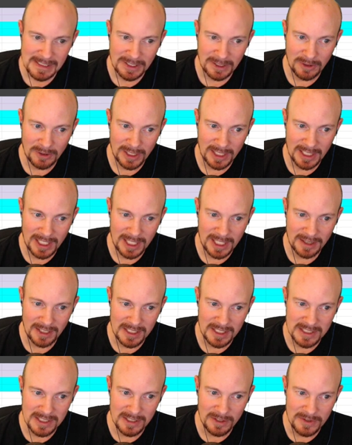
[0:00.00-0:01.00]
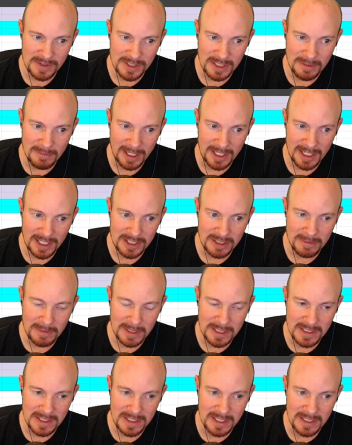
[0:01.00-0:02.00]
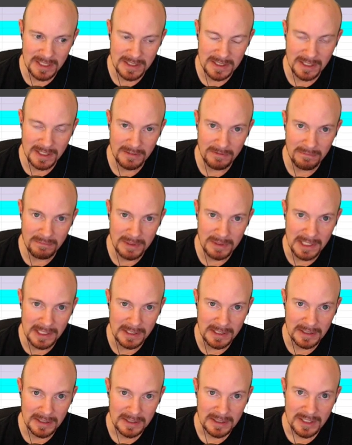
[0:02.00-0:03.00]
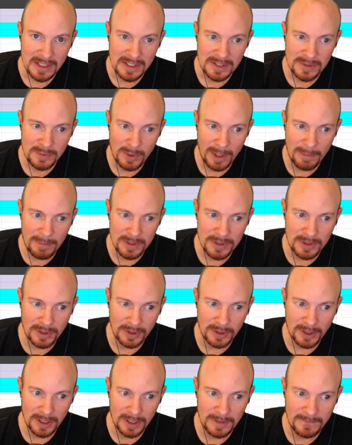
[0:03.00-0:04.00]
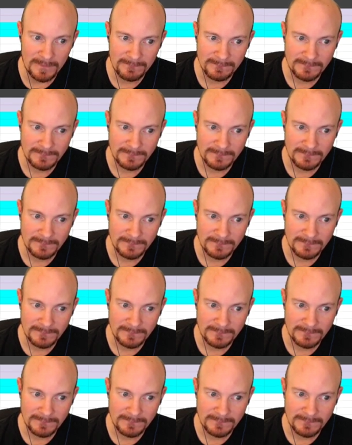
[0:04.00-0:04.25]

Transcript: you know what? I kind of think stealth C might actually be C instead of B. Its weapons are good.